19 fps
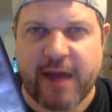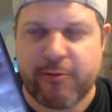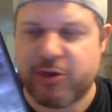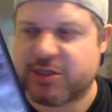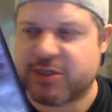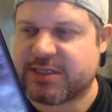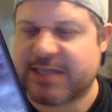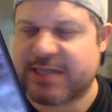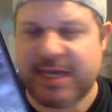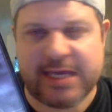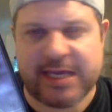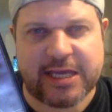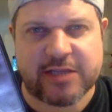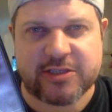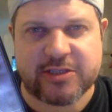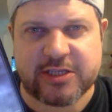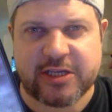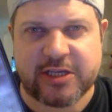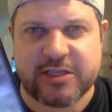We used to take it in
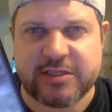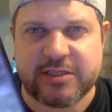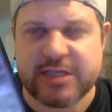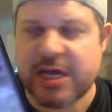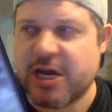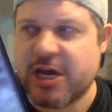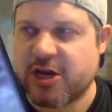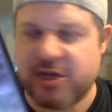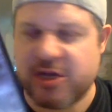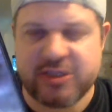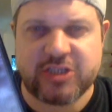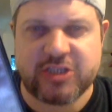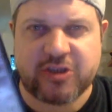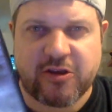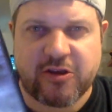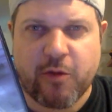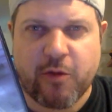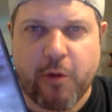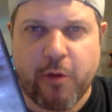turns because it's
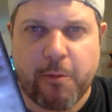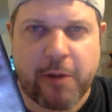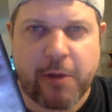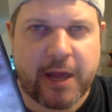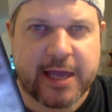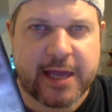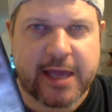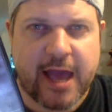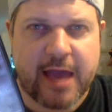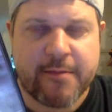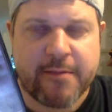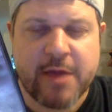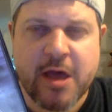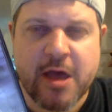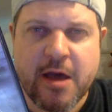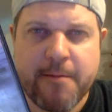only a one-player game,